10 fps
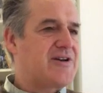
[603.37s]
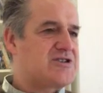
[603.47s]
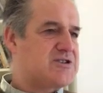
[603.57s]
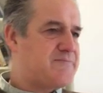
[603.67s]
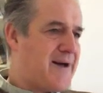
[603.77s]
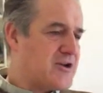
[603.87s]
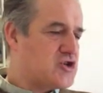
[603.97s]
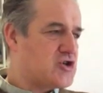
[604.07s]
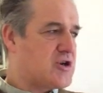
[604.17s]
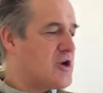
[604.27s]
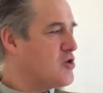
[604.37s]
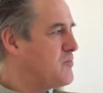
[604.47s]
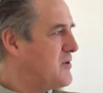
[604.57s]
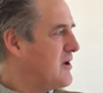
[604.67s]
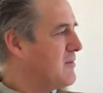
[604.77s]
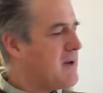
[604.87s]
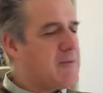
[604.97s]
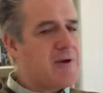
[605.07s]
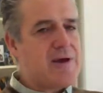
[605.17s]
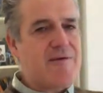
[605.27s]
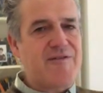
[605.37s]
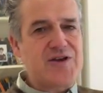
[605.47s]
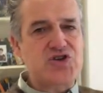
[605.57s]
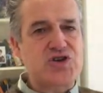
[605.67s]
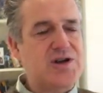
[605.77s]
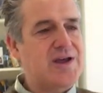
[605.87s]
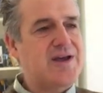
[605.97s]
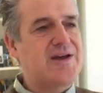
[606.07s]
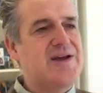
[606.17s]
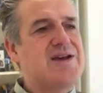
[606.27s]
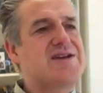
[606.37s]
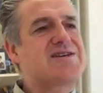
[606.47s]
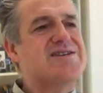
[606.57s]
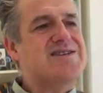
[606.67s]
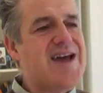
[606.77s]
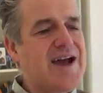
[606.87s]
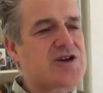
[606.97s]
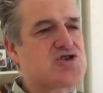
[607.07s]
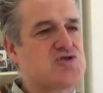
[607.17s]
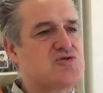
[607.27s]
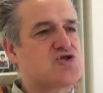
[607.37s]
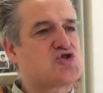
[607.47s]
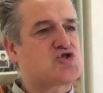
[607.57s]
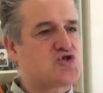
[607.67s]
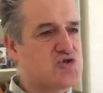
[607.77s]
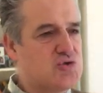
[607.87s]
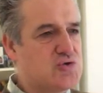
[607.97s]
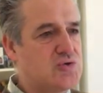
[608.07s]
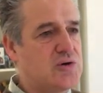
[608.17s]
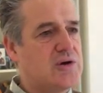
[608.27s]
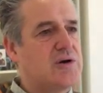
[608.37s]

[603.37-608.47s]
expansion and opening, may we eventually connect to the true